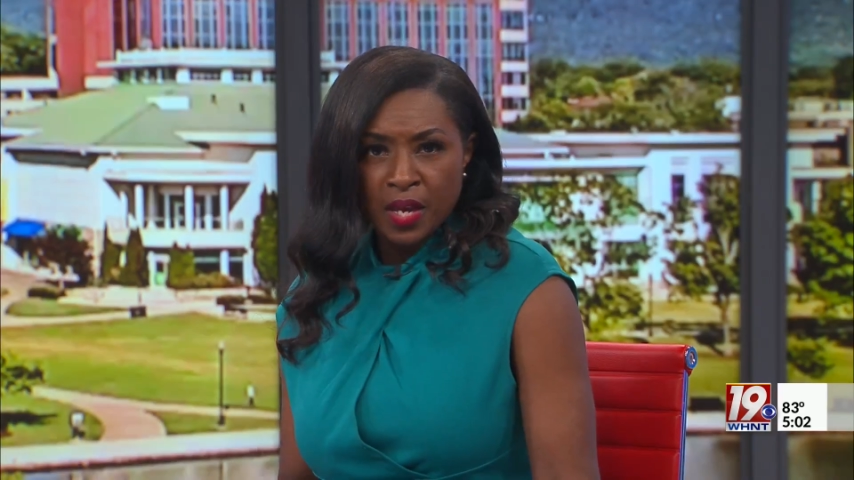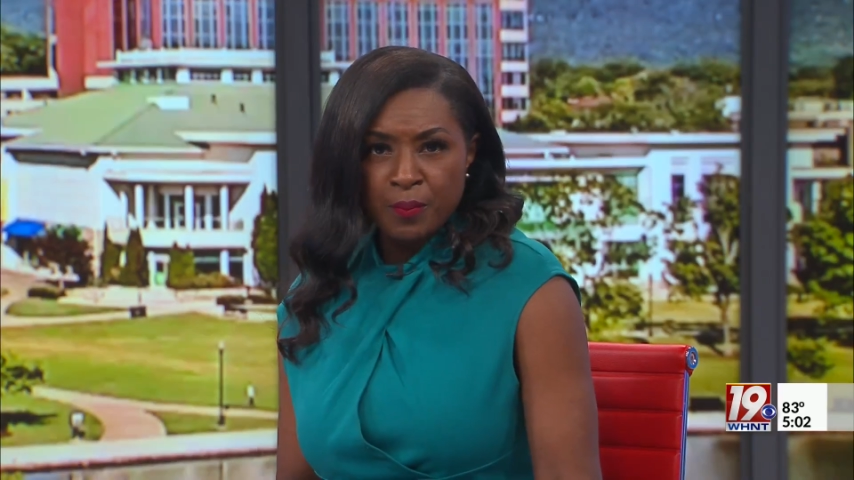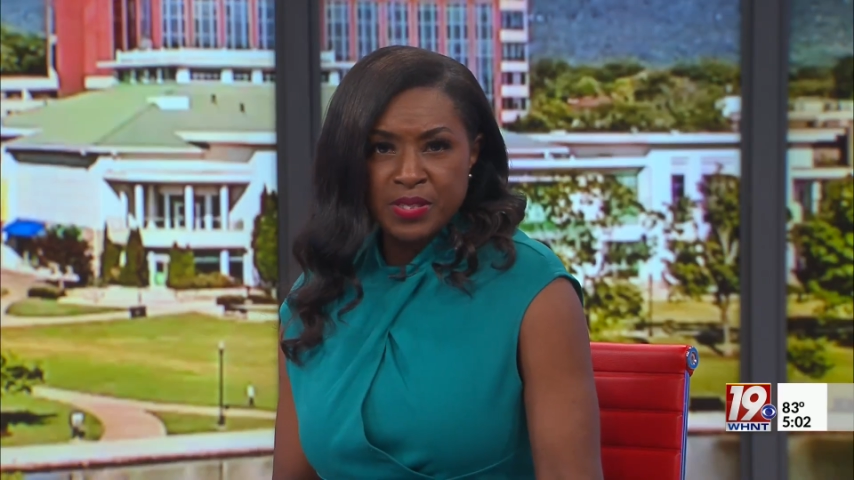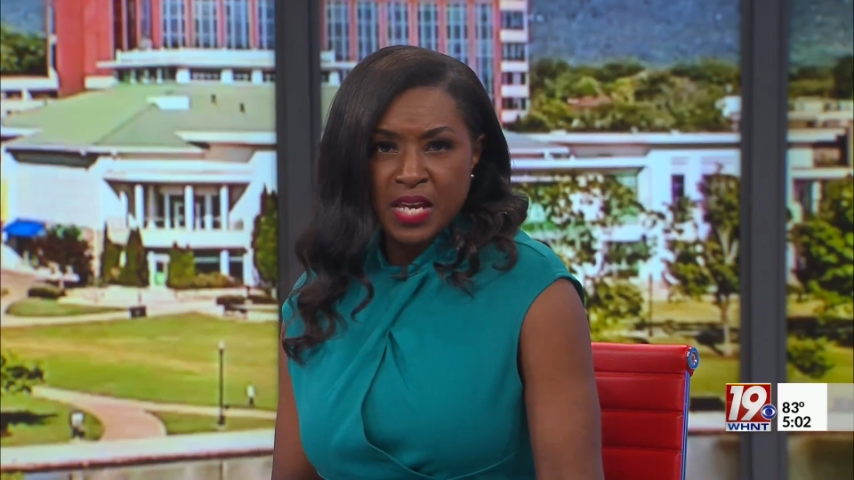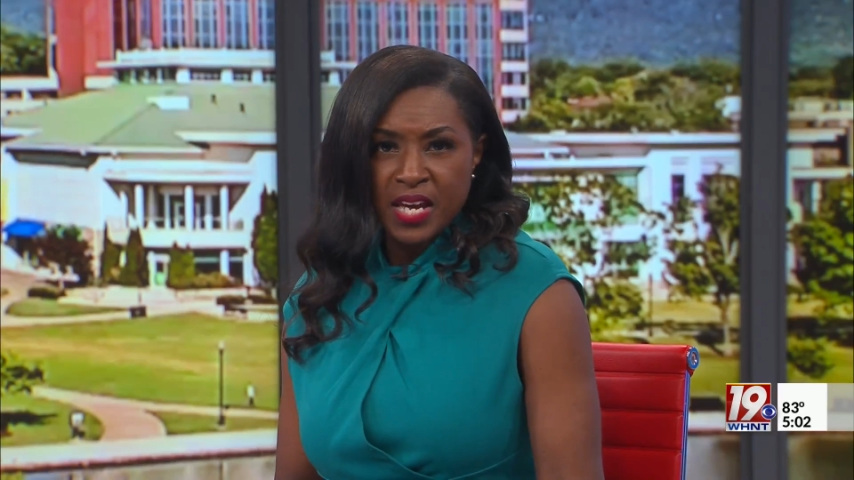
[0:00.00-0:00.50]

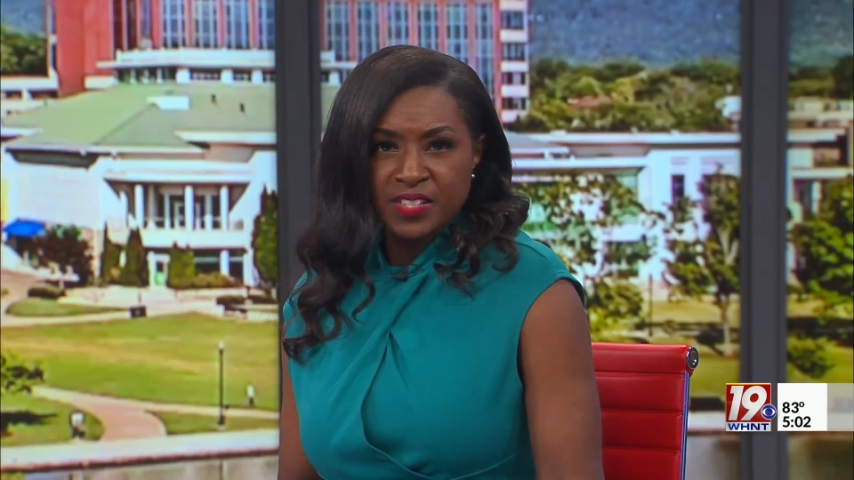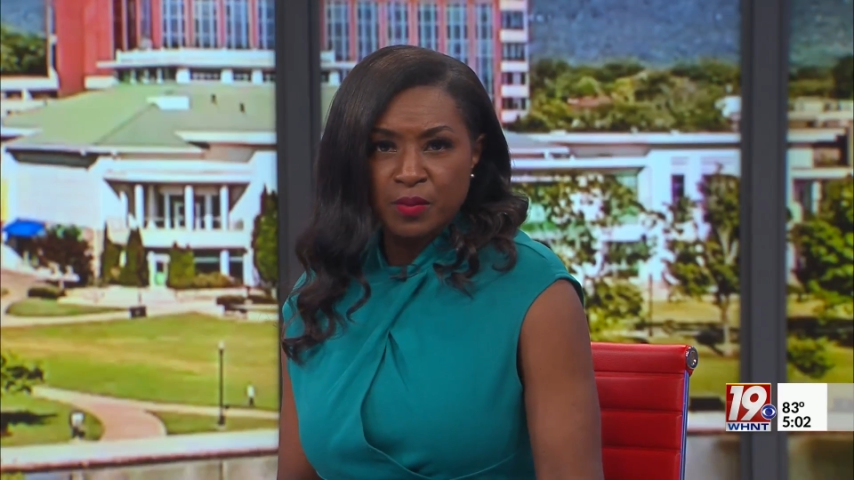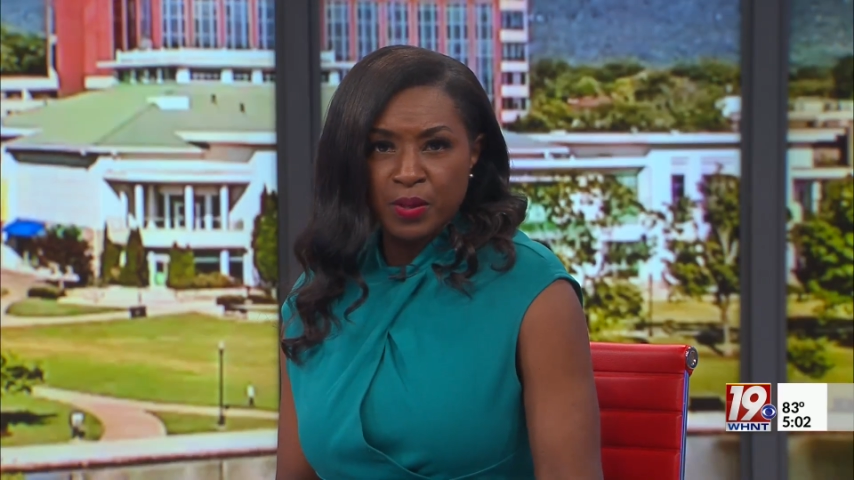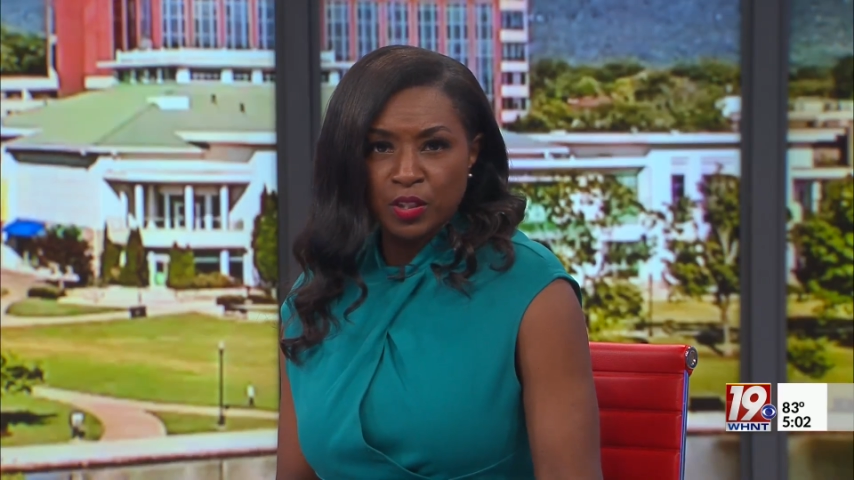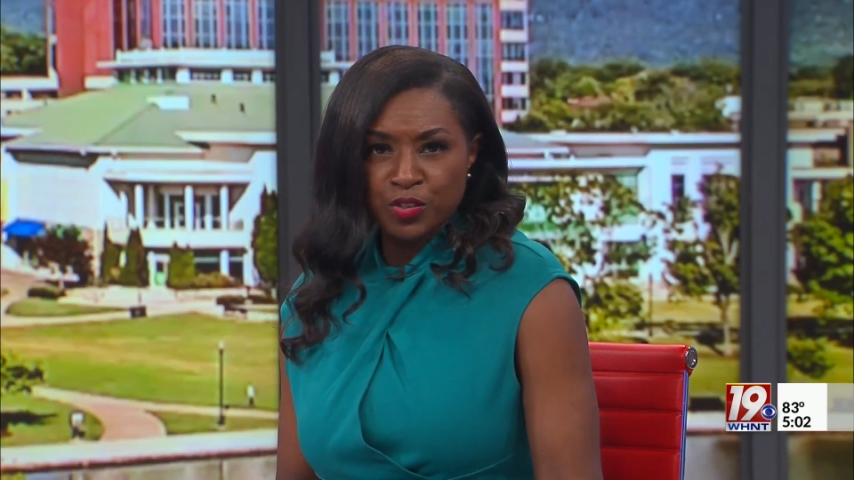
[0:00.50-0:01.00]
Besides
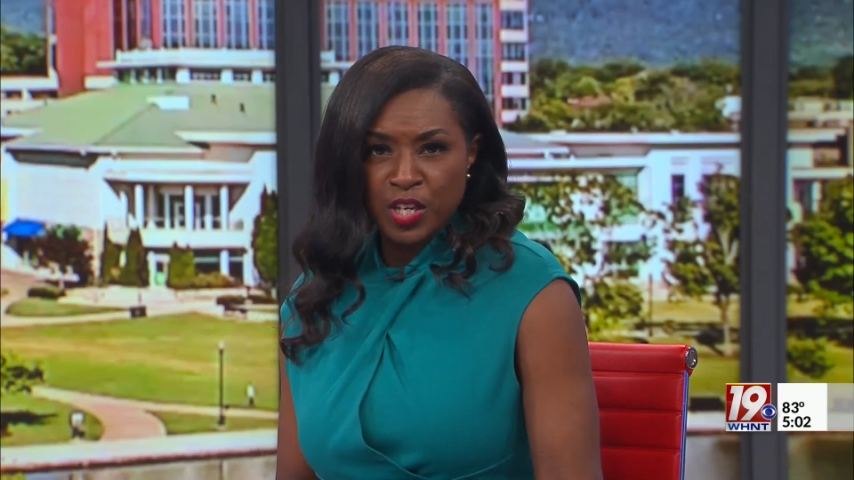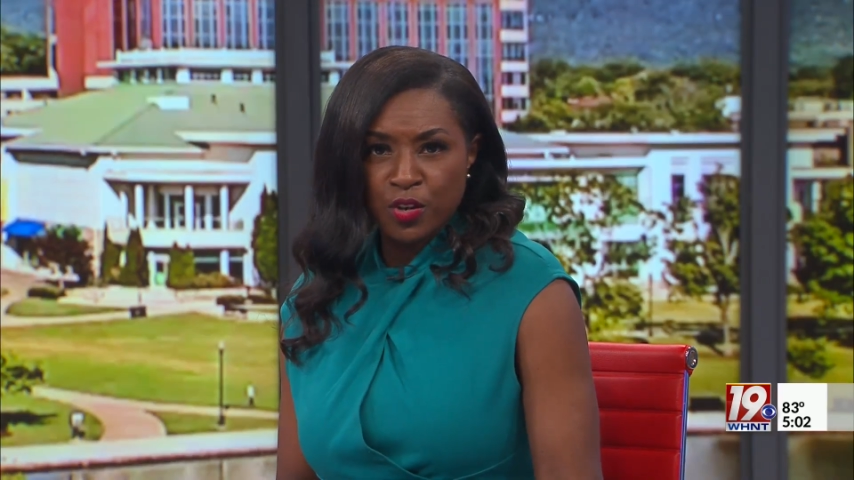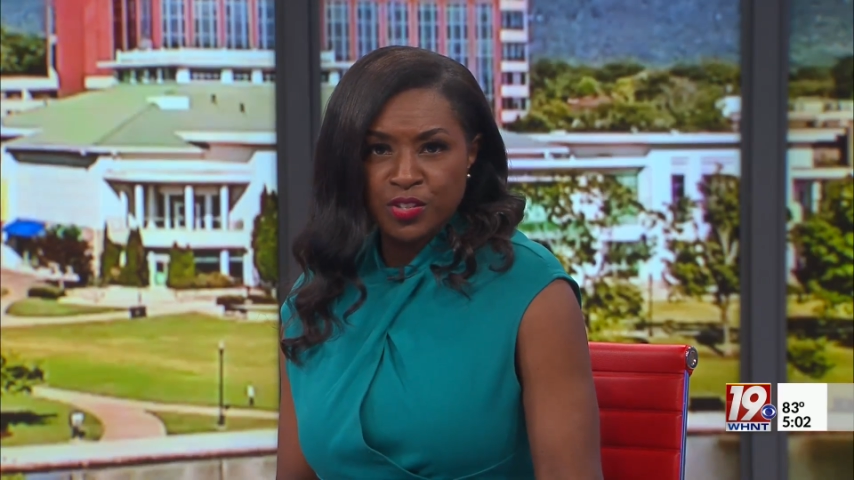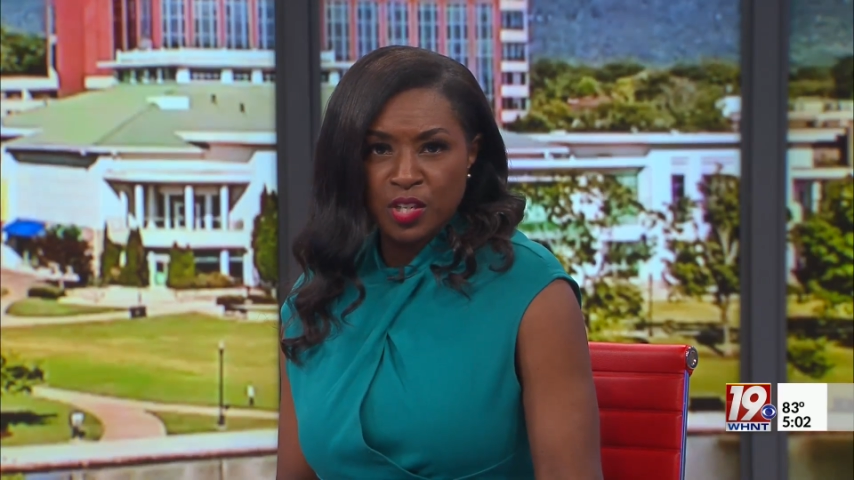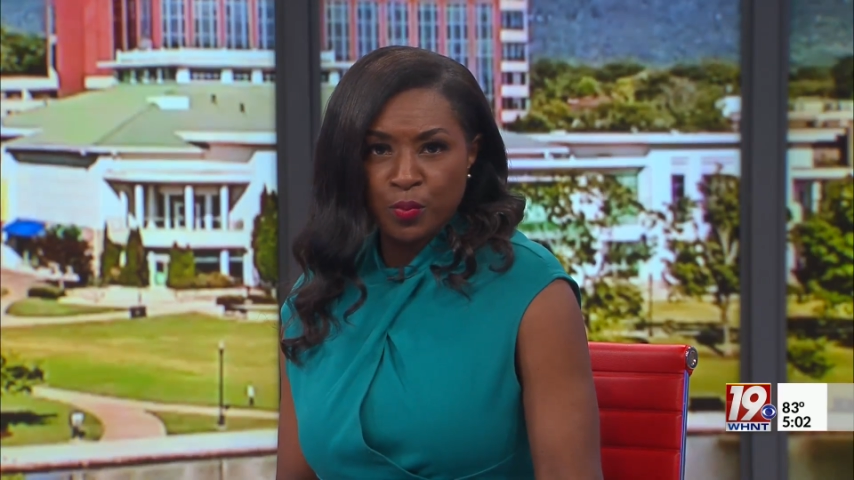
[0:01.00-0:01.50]
the Butler Terrace